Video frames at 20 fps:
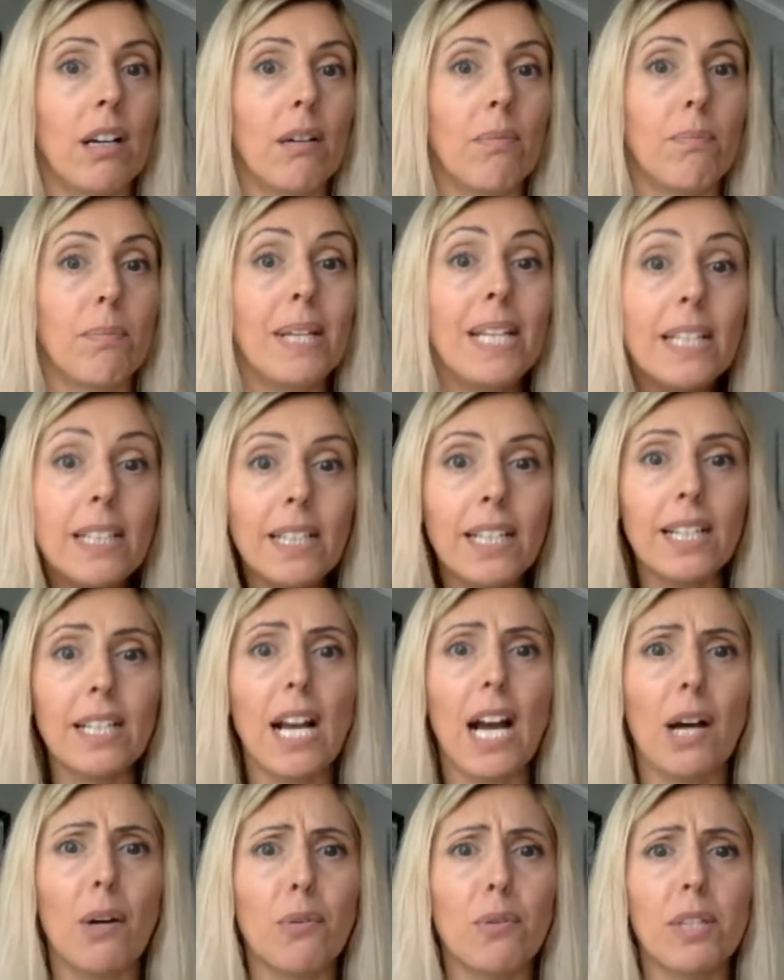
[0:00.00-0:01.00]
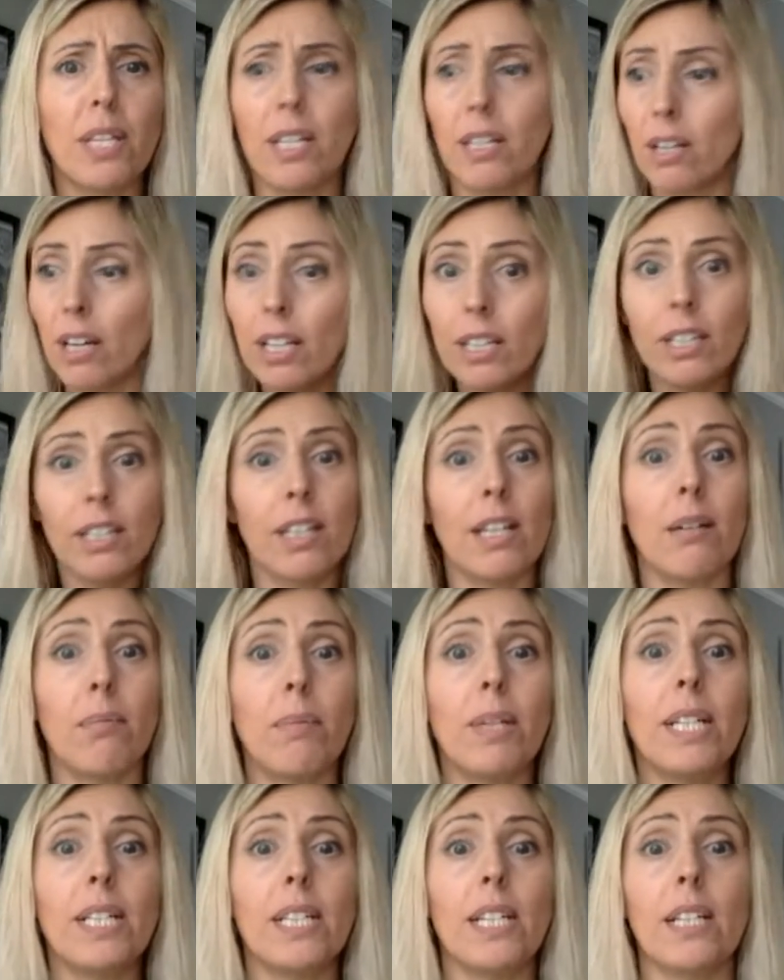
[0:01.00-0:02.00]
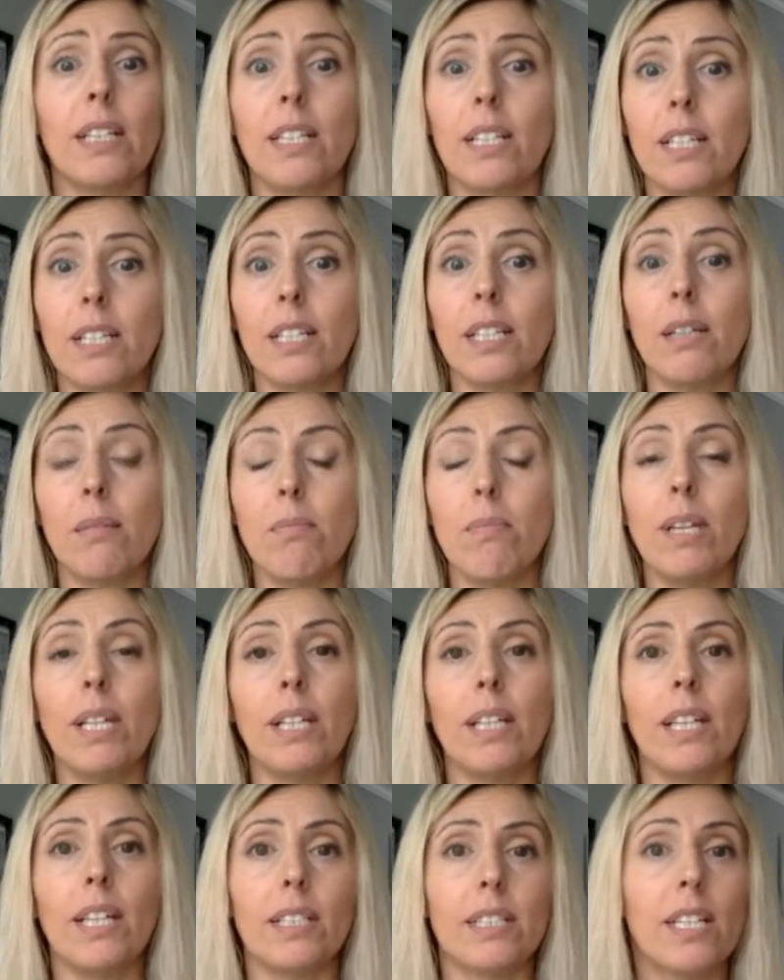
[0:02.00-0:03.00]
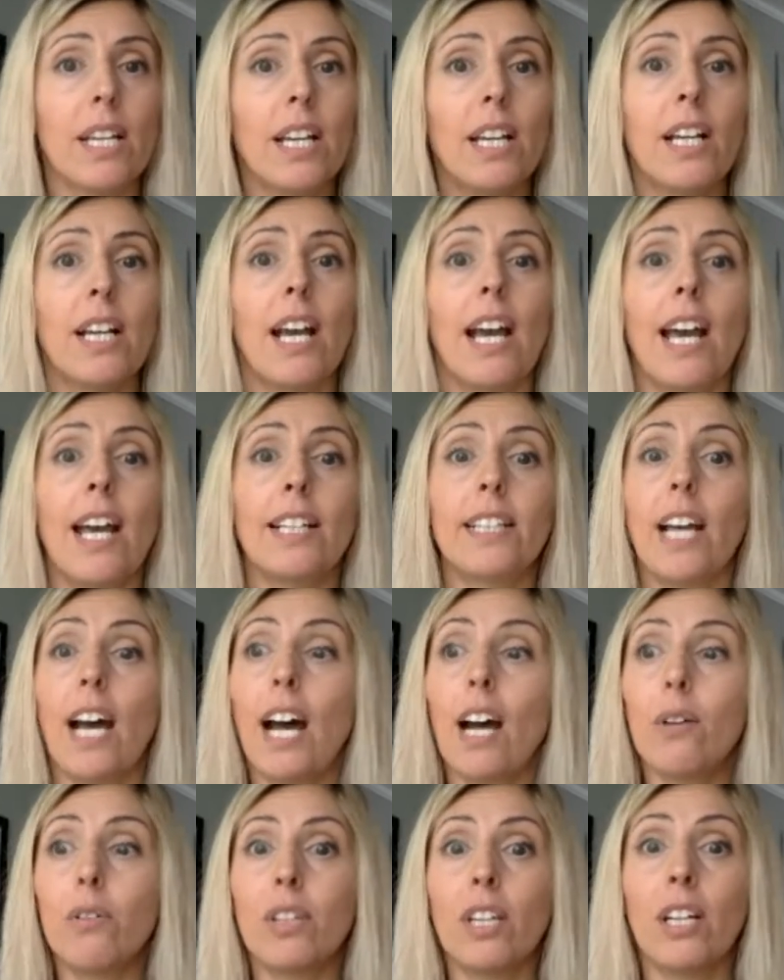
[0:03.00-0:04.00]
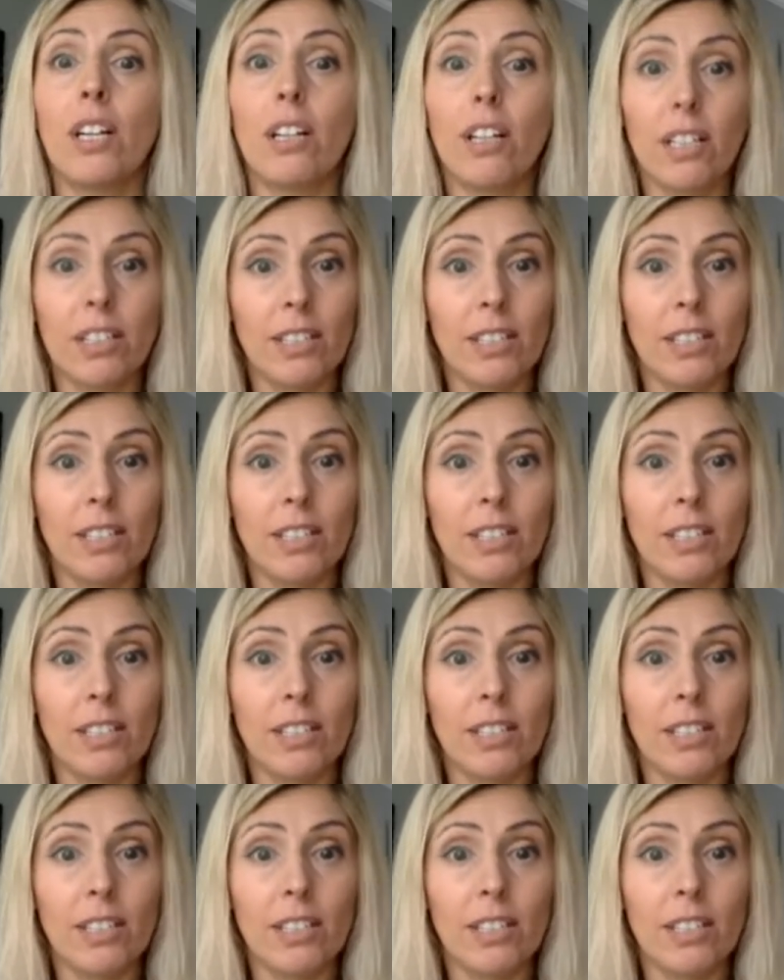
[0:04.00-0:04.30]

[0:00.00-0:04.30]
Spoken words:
meeting, how they run their meeting, their team meetings, and how they